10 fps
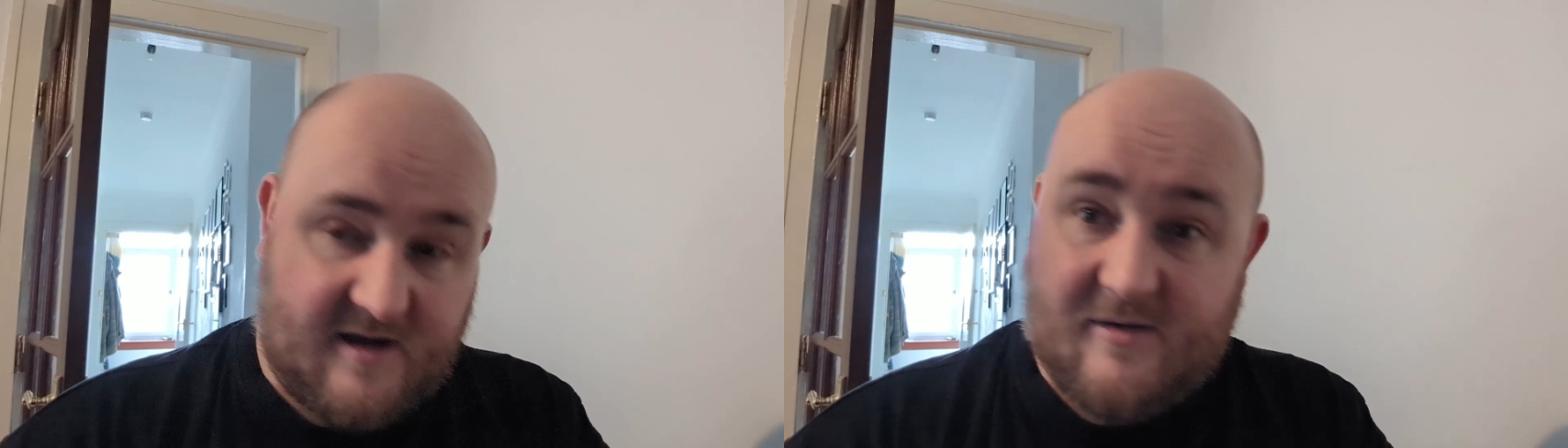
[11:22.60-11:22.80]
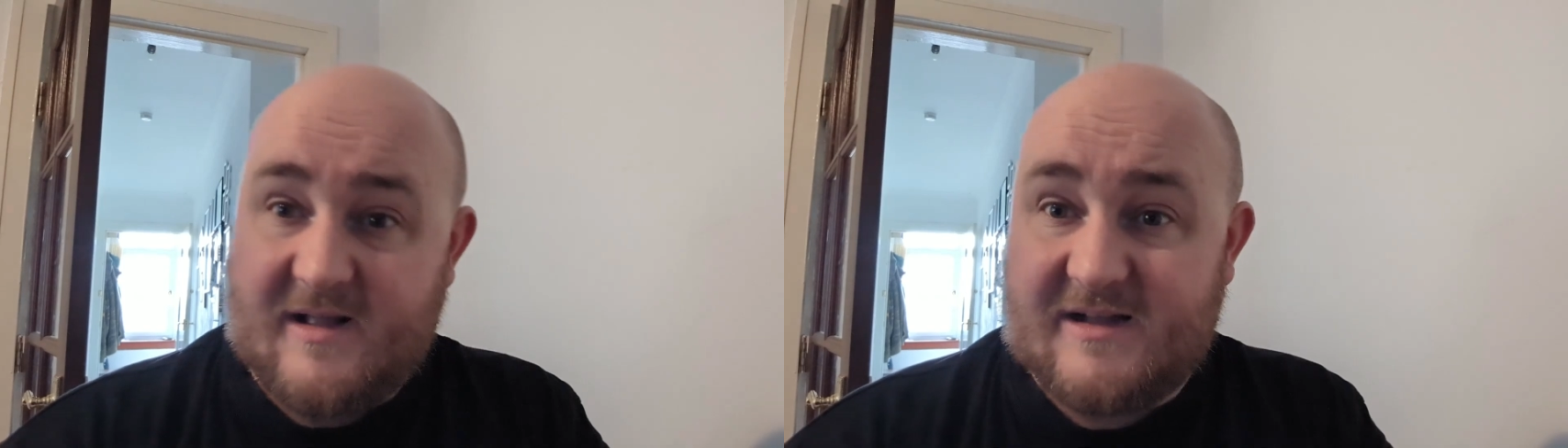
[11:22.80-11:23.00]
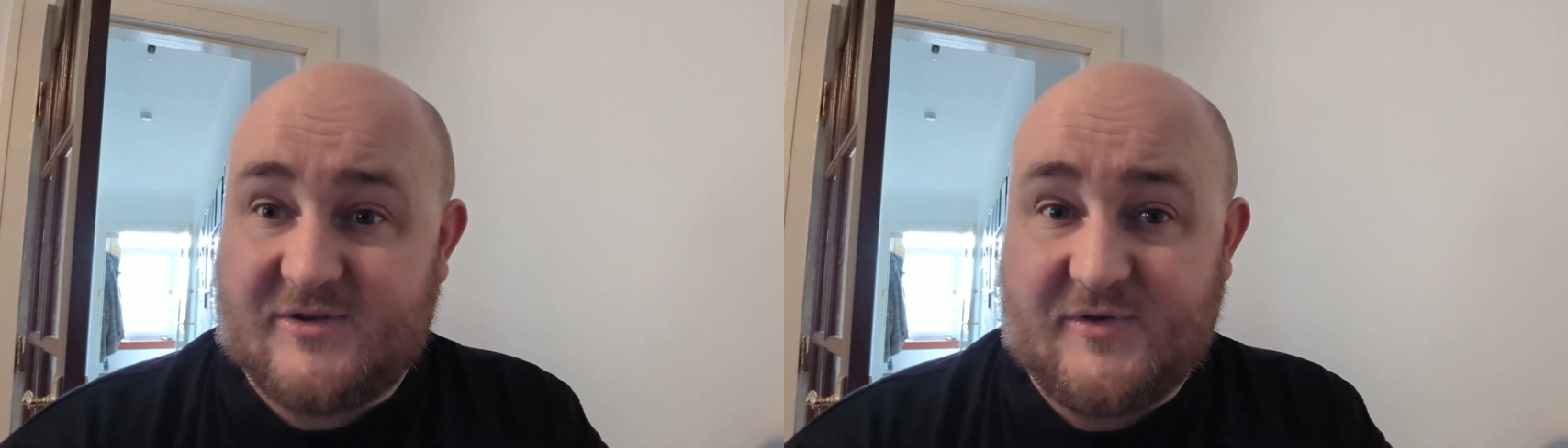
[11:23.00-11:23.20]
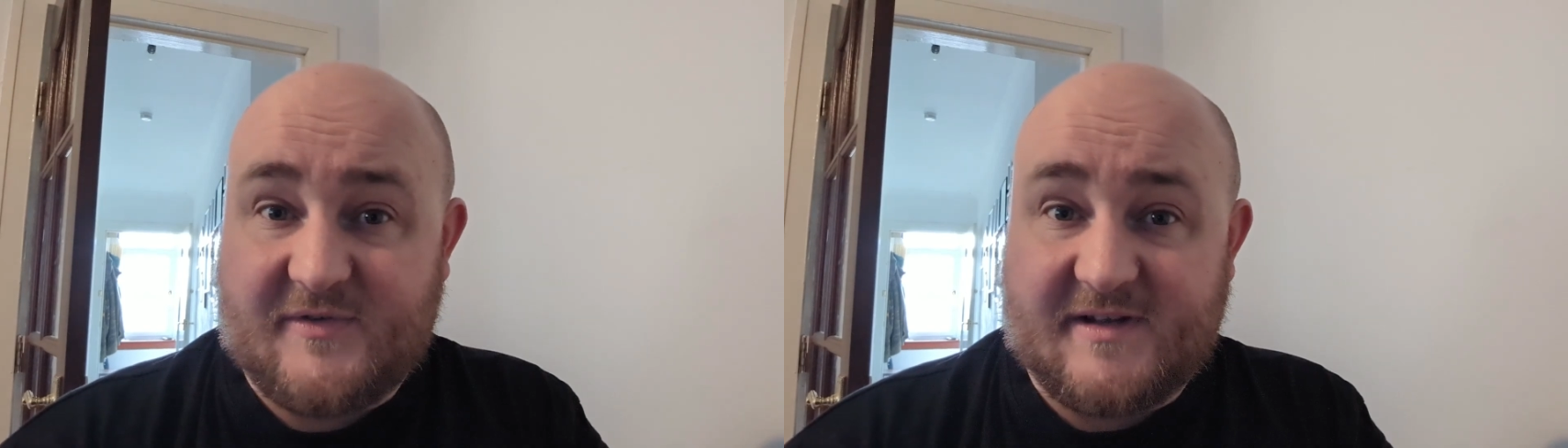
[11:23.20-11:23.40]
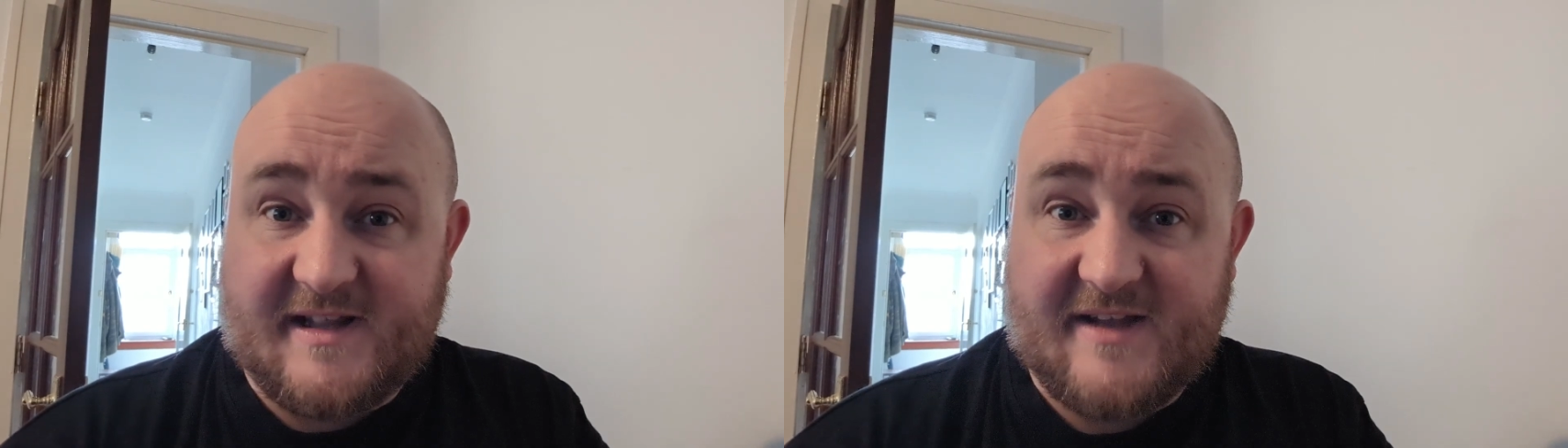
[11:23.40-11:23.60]
Well, that'll do
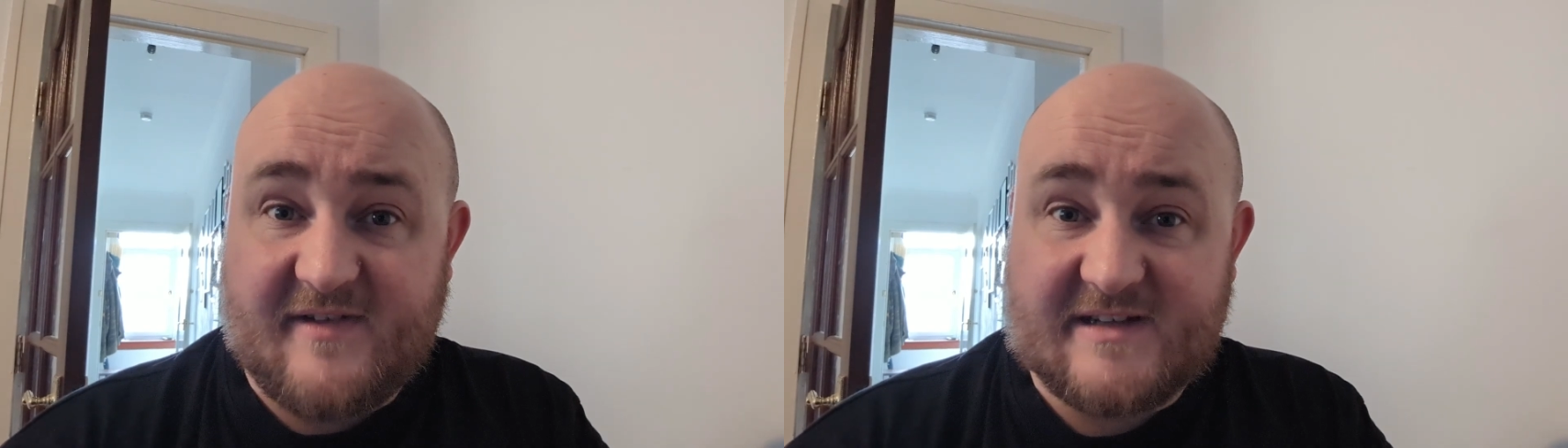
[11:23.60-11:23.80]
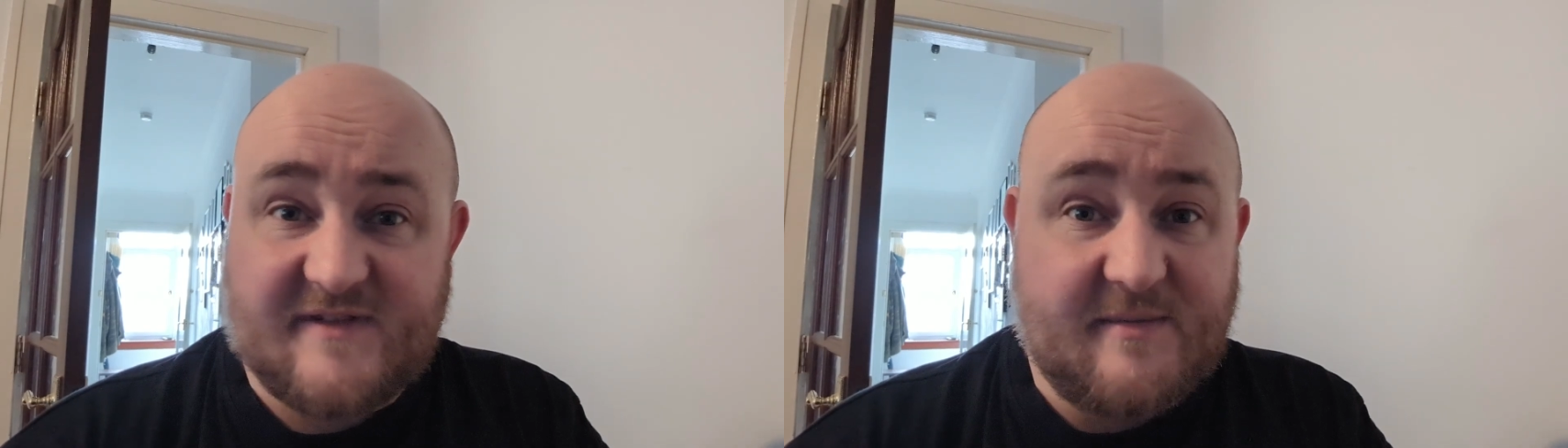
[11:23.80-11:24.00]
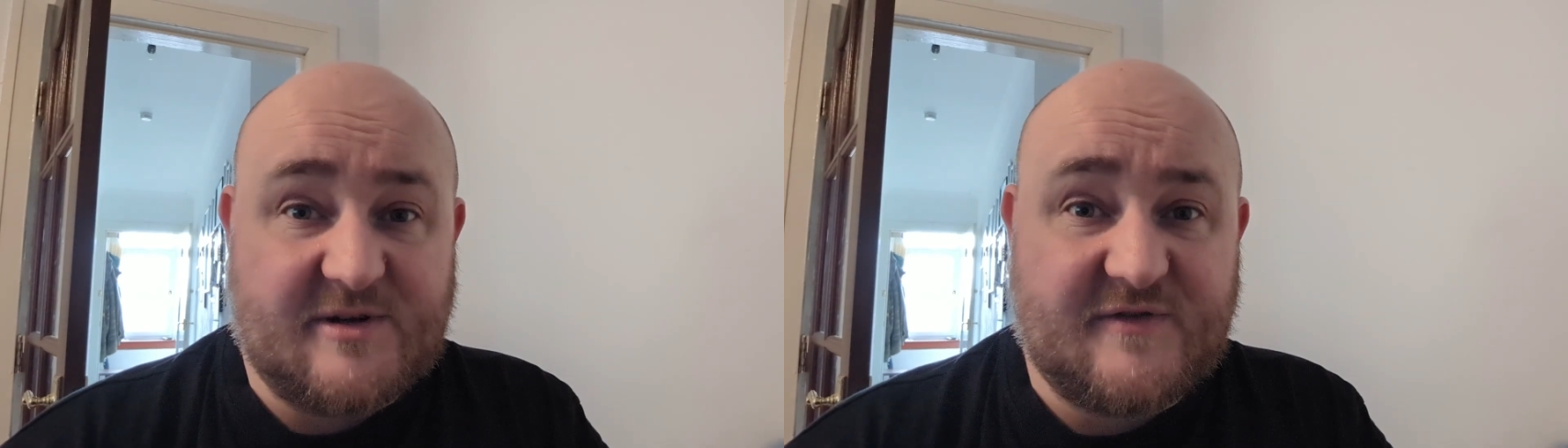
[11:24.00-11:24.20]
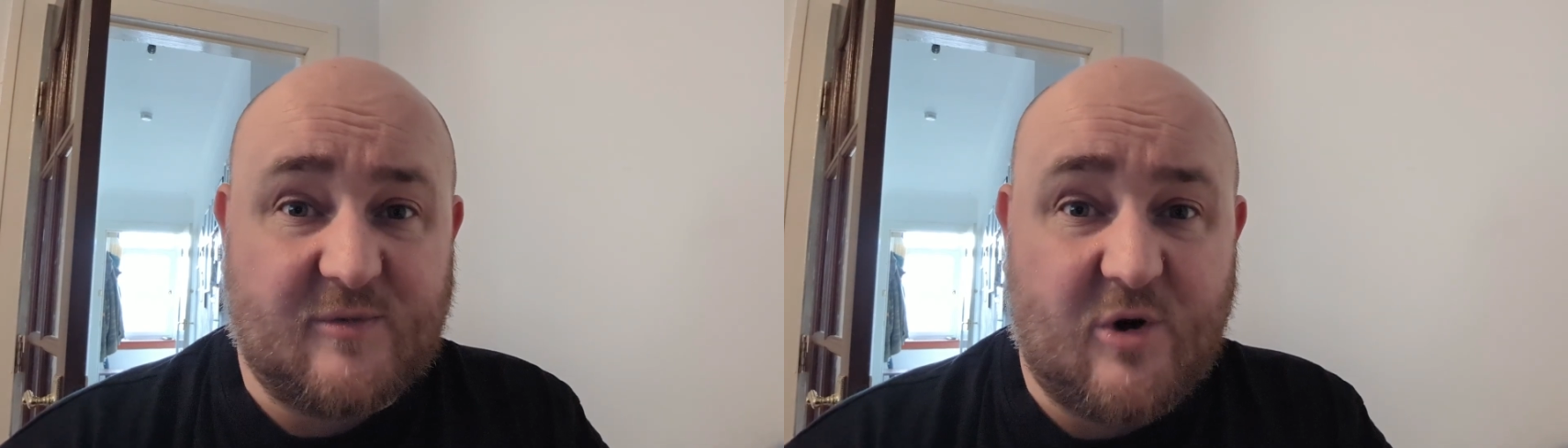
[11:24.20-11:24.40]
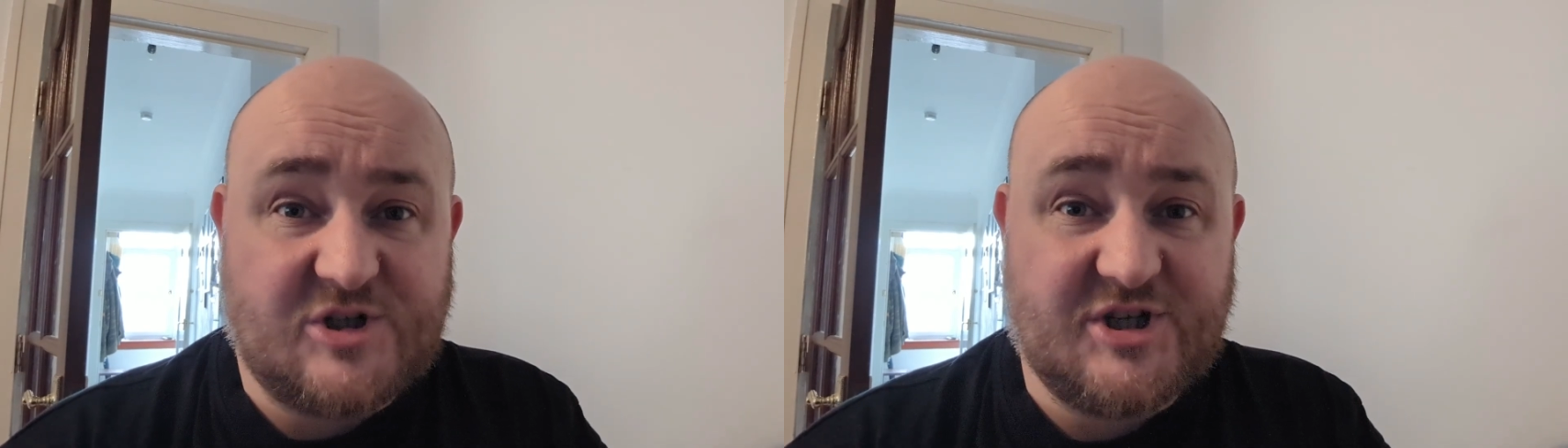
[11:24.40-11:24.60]
for today. Thanks very much for
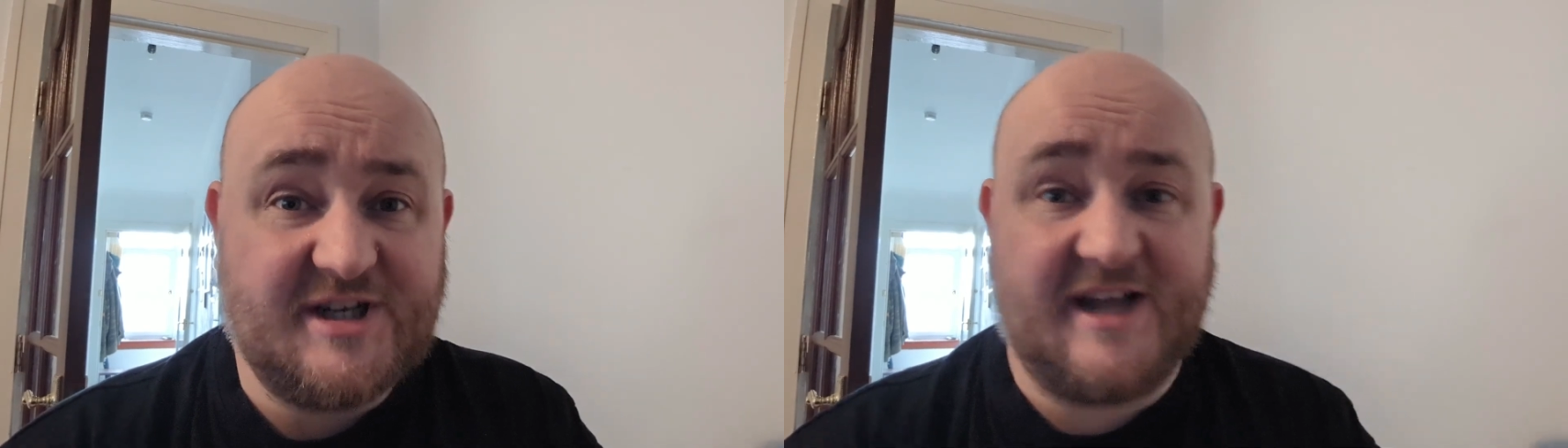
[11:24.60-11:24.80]
watching.